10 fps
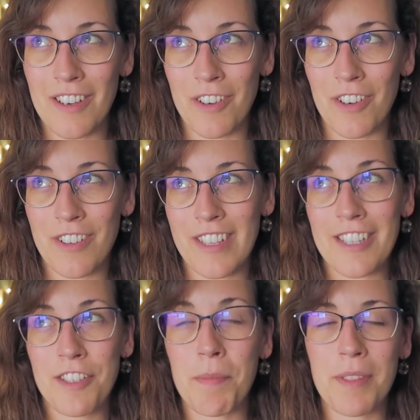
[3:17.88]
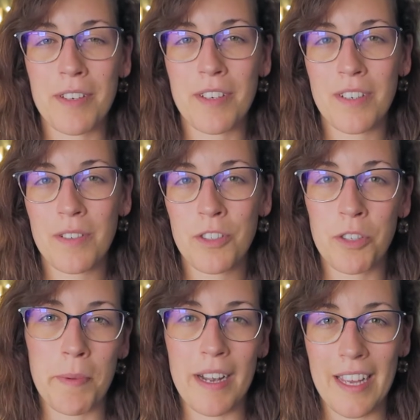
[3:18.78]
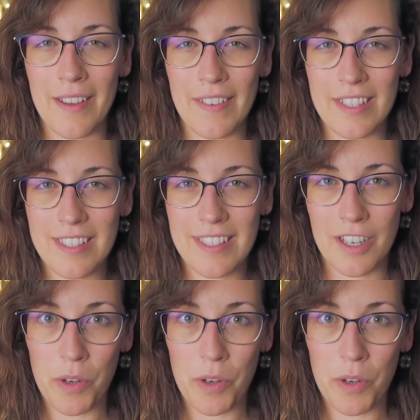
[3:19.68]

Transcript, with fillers: or, that's something you believe is a